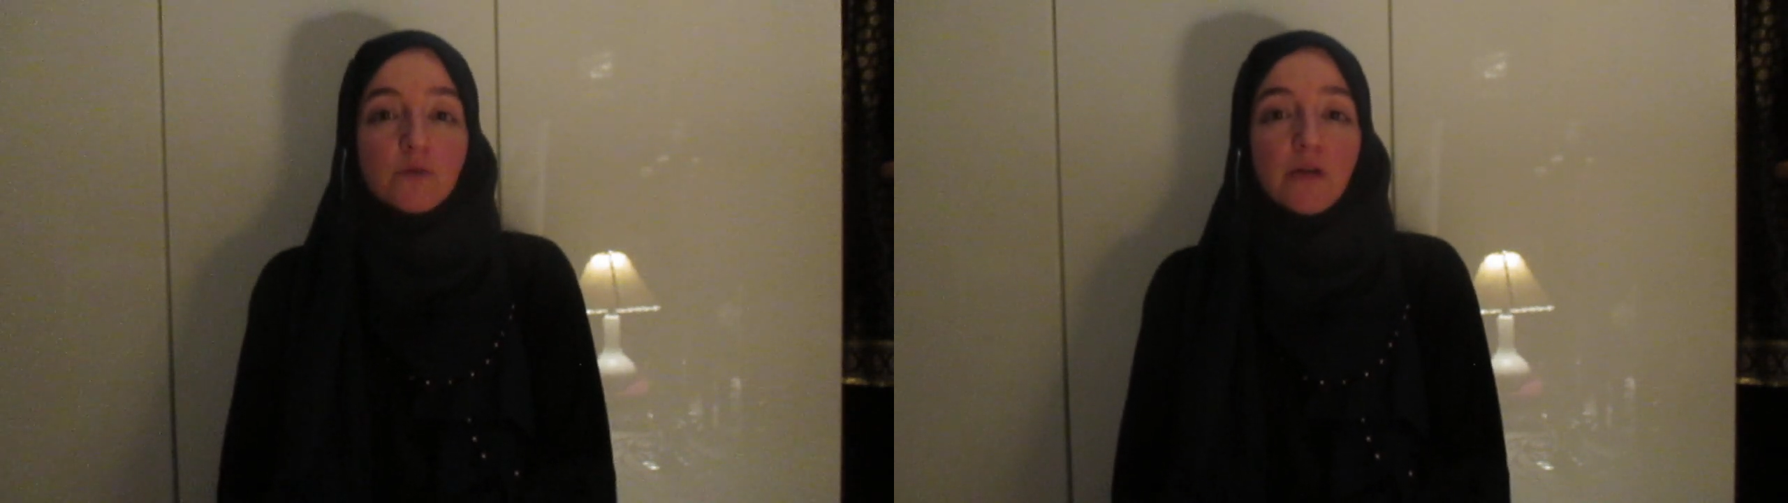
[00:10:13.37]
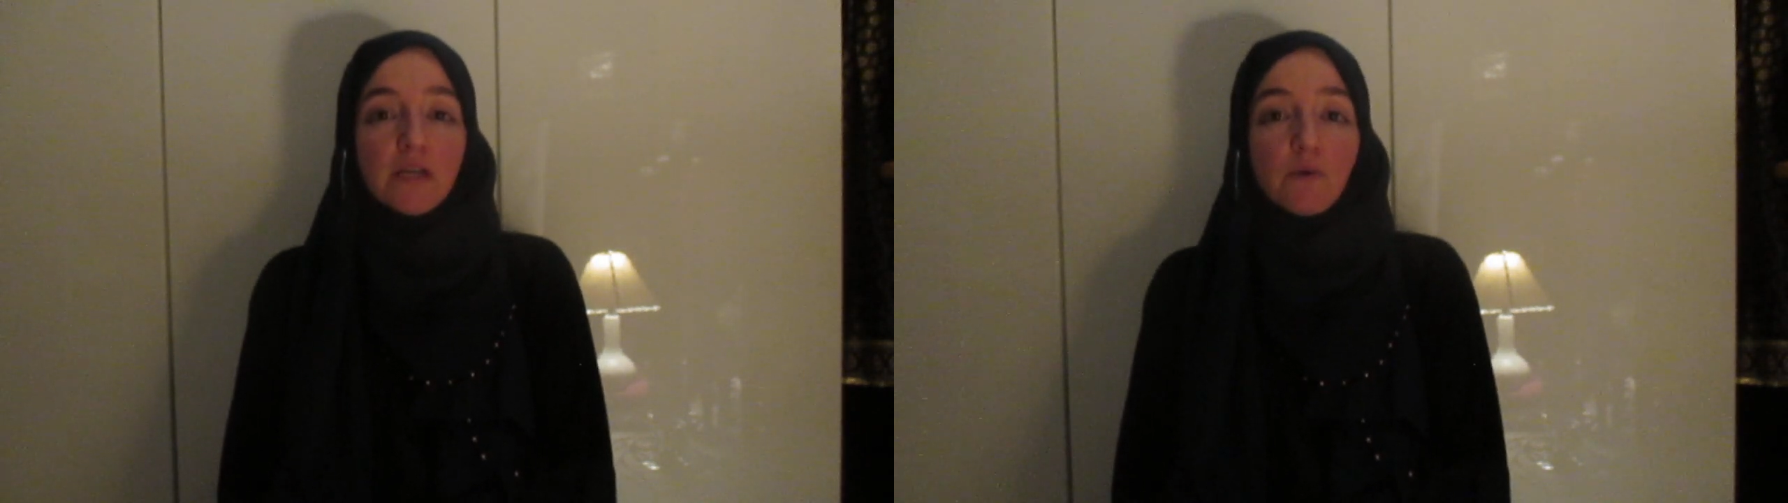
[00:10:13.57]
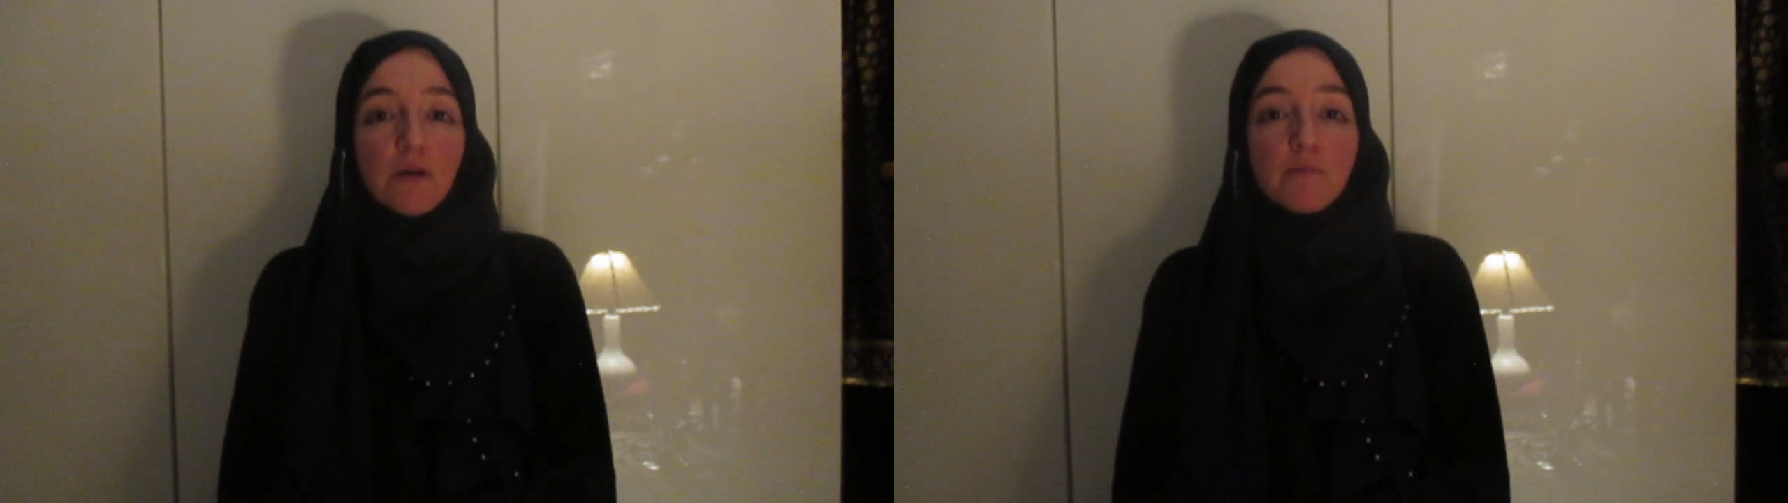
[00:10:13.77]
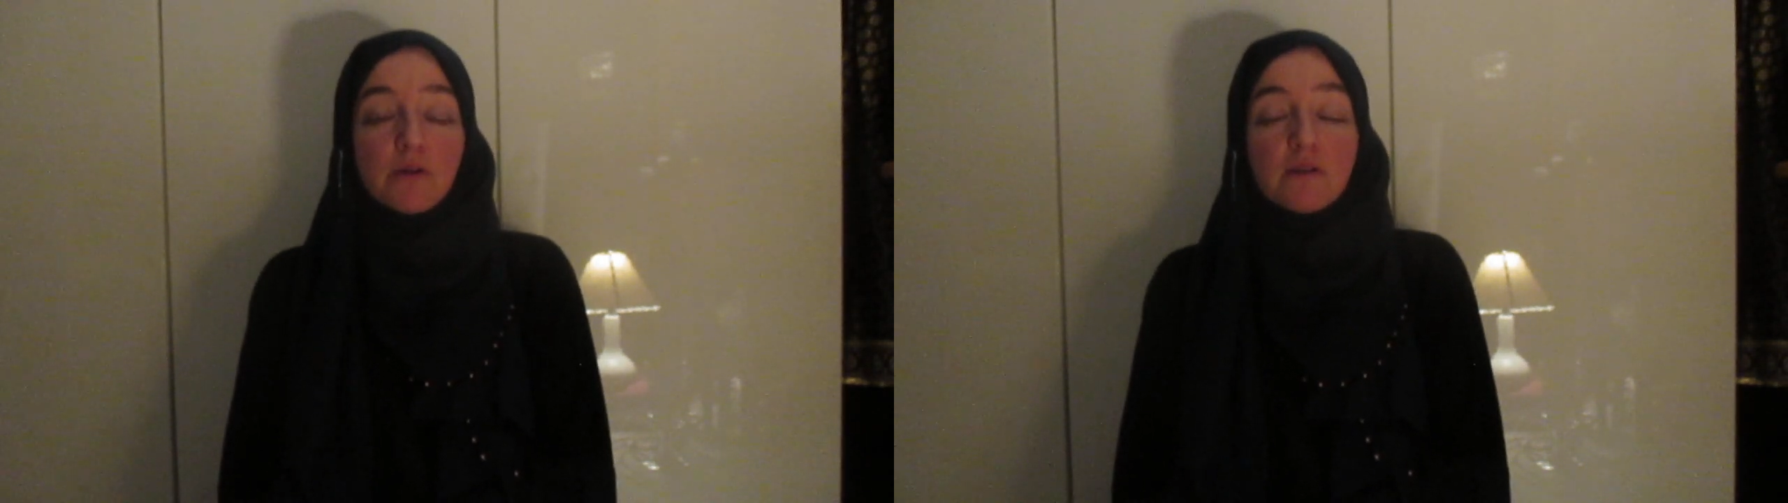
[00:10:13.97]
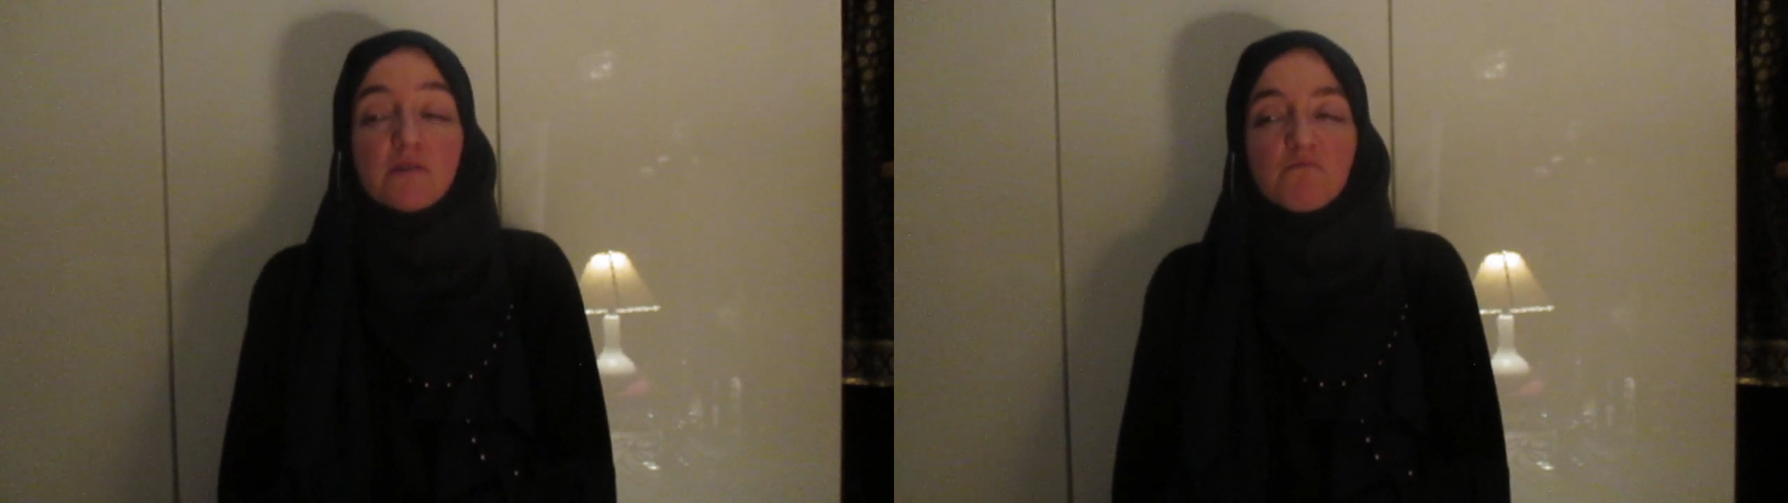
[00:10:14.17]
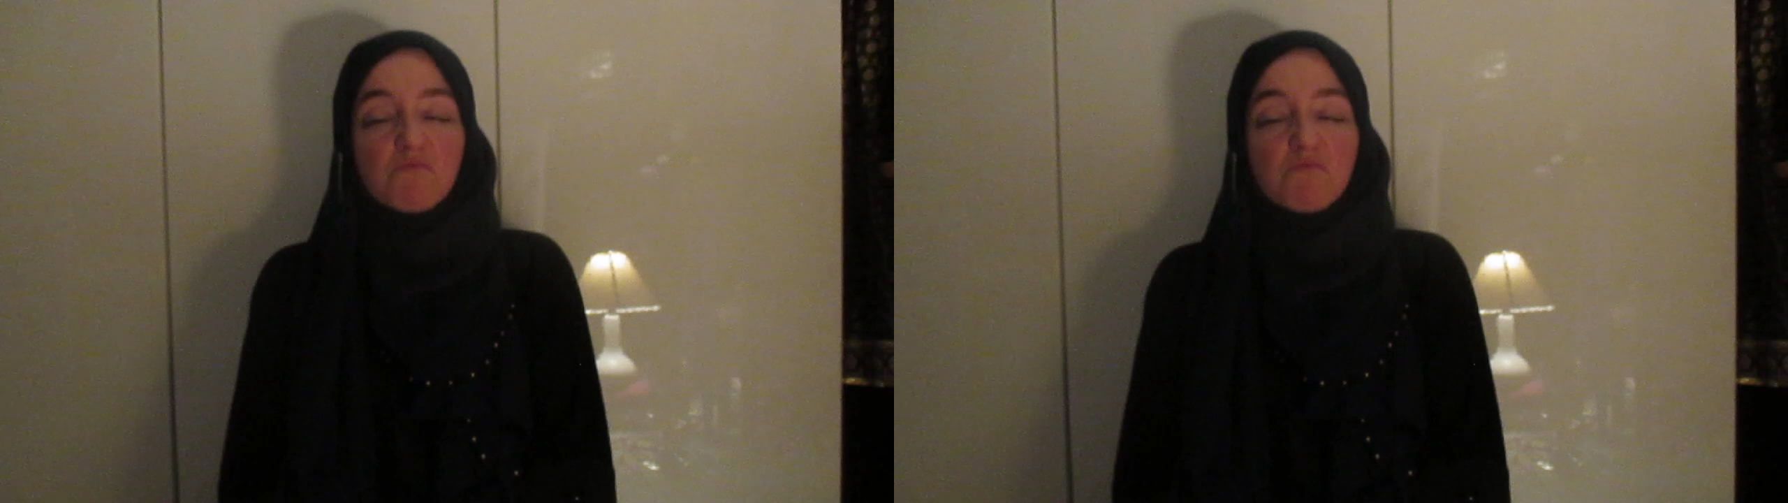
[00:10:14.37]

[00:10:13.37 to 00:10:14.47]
to anyone because